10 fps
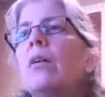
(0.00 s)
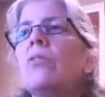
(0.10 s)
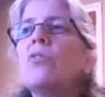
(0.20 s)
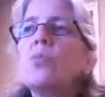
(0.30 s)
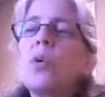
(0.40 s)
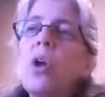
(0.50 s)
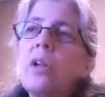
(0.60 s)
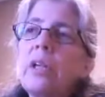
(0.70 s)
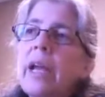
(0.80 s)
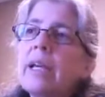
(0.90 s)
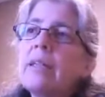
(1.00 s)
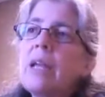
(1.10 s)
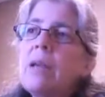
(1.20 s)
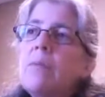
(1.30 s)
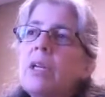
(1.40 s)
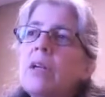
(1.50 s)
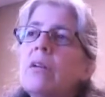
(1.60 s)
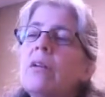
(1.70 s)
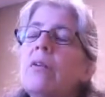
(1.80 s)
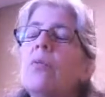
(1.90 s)
Since we're all in academia,
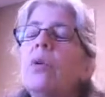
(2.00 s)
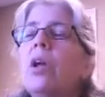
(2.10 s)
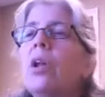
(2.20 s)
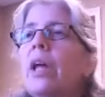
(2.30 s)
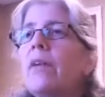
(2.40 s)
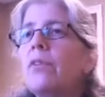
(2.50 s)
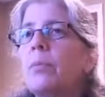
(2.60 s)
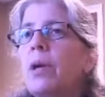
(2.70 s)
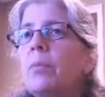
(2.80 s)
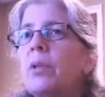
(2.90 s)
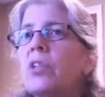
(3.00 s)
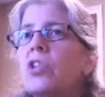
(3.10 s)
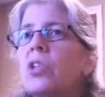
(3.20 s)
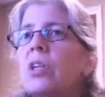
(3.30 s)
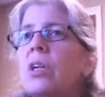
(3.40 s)
we all have to publish.